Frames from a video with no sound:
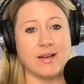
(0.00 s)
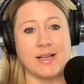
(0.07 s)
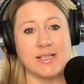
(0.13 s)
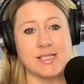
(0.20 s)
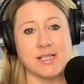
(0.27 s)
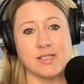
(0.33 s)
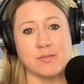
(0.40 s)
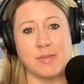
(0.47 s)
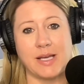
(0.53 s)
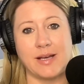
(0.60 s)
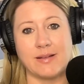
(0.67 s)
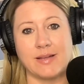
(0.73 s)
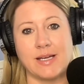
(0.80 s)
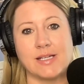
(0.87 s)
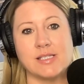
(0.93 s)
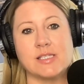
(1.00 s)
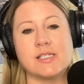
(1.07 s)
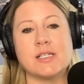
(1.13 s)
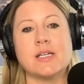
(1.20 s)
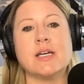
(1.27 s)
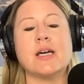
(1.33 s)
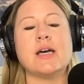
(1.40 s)
It does me at least.
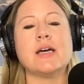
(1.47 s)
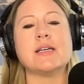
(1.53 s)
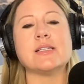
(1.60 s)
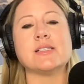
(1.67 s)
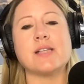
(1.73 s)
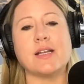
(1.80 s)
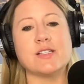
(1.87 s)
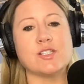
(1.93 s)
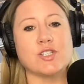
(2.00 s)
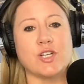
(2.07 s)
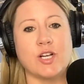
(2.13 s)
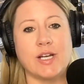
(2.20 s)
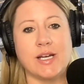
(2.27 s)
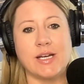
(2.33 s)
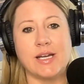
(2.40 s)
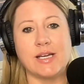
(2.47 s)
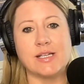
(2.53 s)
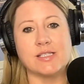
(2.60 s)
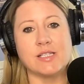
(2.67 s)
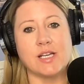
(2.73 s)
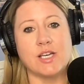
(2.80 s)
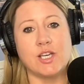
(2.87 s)
Sunscreen
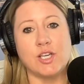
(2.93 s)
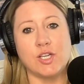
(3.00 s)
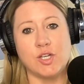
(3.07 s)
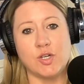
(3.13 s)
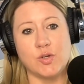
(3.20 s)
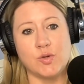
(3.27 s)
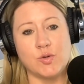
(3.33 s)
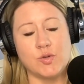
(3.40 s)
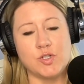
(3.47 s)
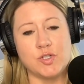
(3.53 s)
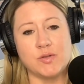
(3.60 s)
is huge.